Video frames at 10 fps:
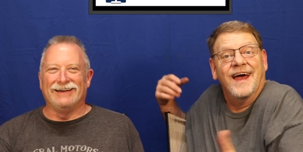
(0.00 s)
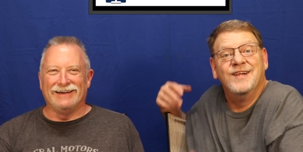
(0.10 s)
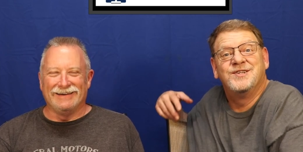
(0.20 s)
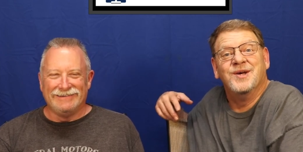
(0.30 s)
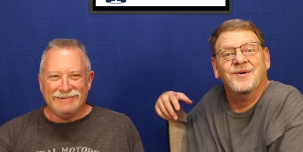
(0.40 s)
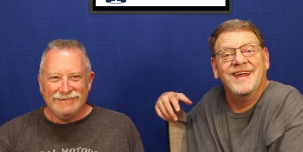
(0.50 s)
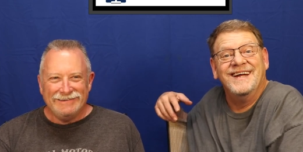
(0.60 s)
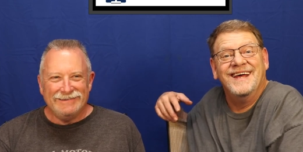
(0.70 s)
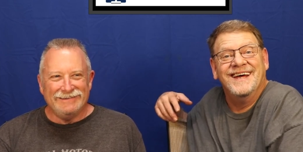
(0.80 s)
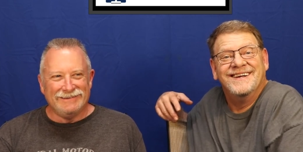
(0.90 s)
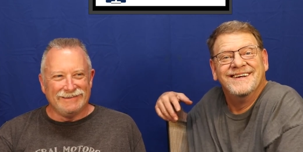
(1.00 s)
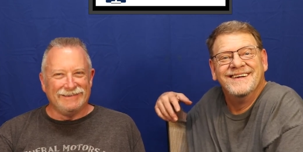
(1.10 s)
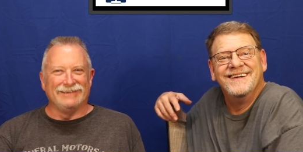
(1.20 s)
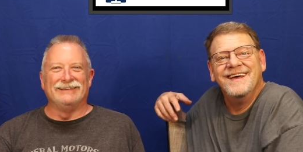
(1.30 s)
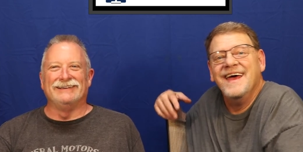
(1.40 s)
Speaker 1: And so they did.
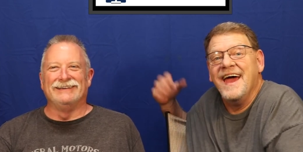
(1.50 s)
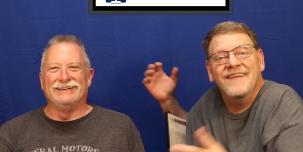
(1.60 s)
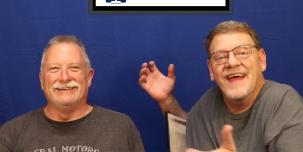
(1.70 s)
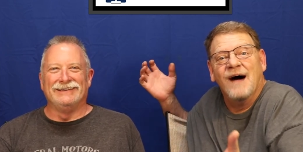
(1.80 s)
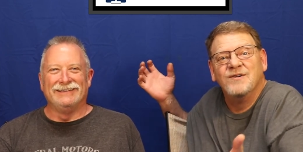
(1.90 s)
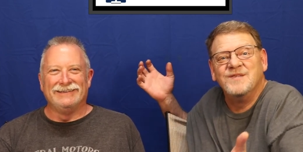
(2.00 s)
And that